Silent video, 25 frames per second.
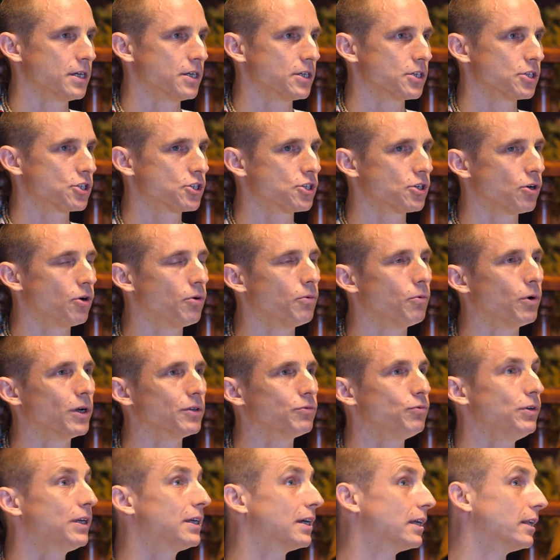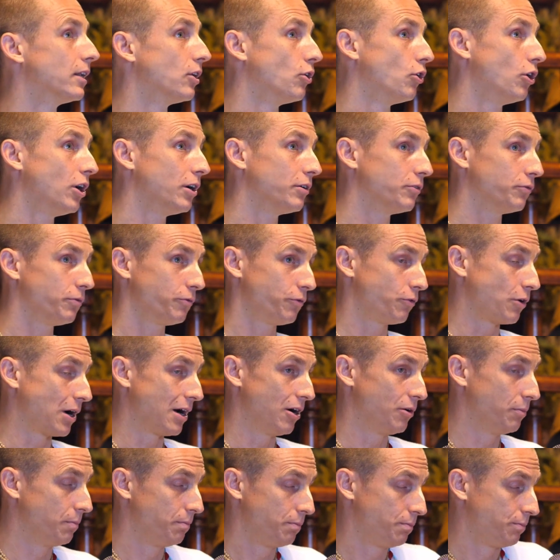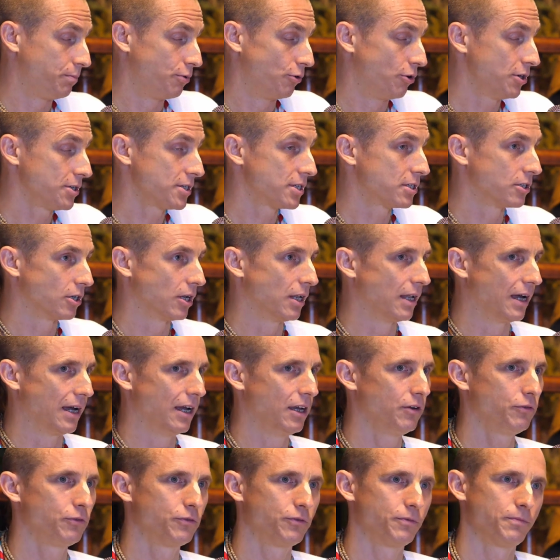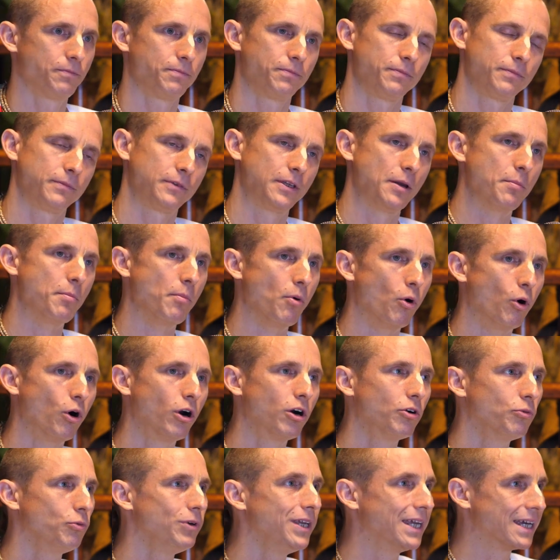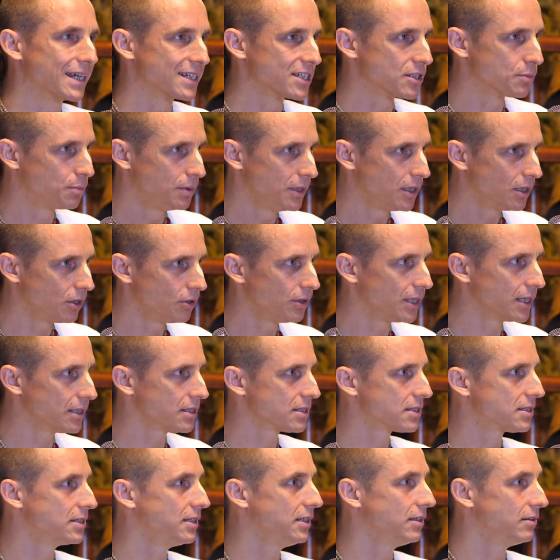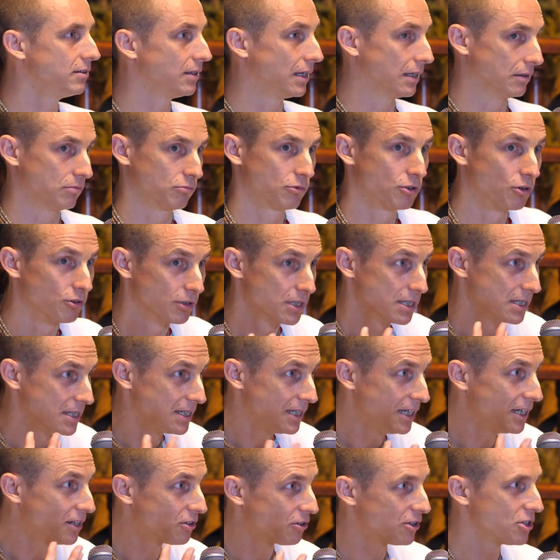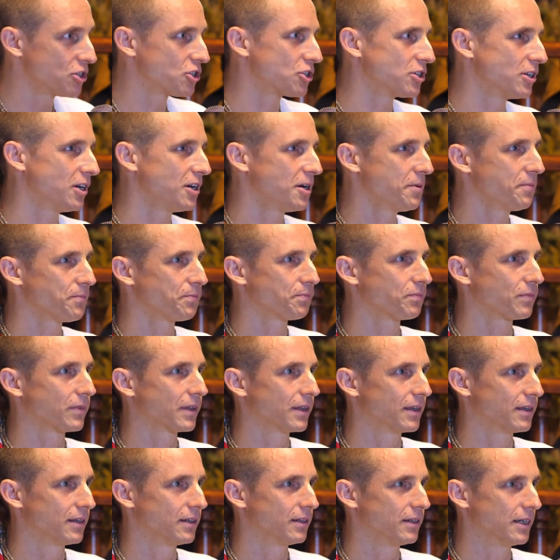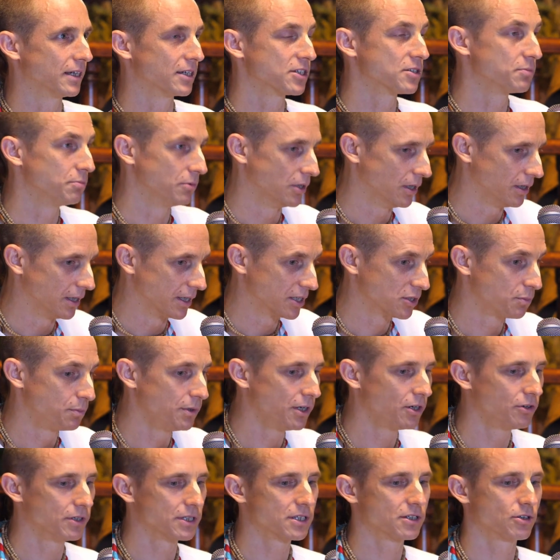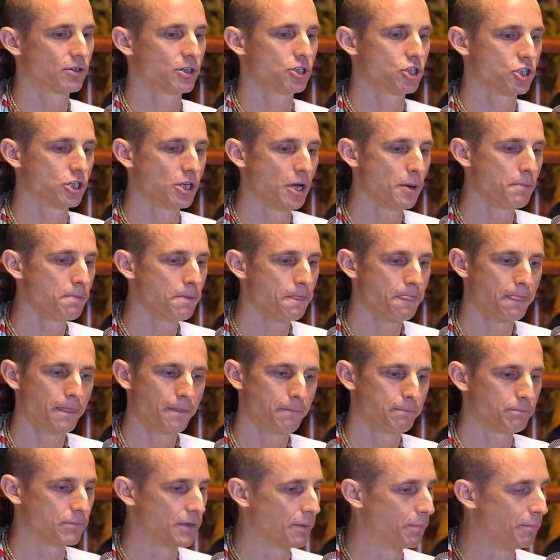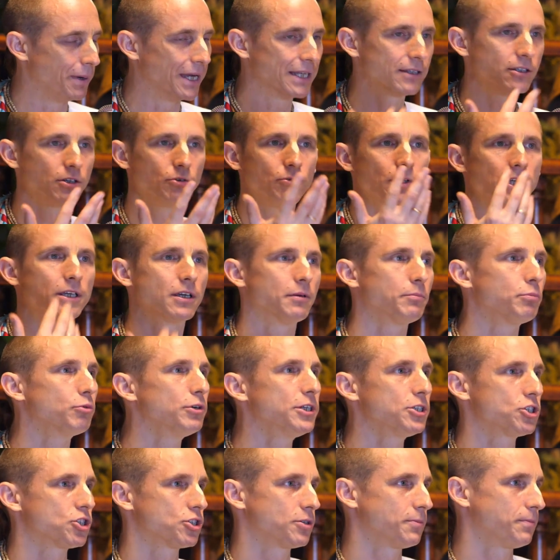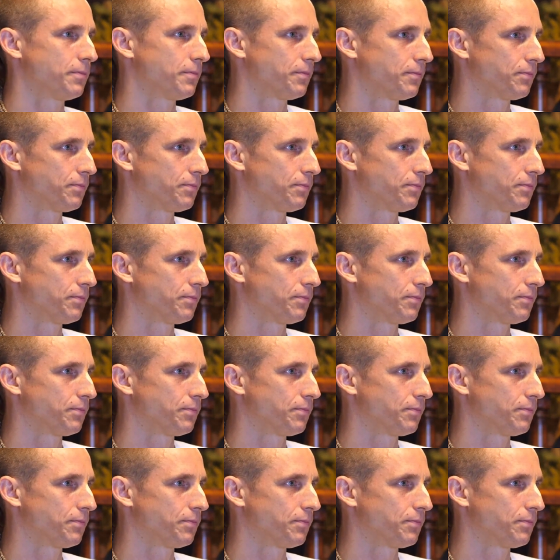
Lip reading: So what we can learn for our personal life, the more we experience, see Krishna, experience Krishna, the better we can preach.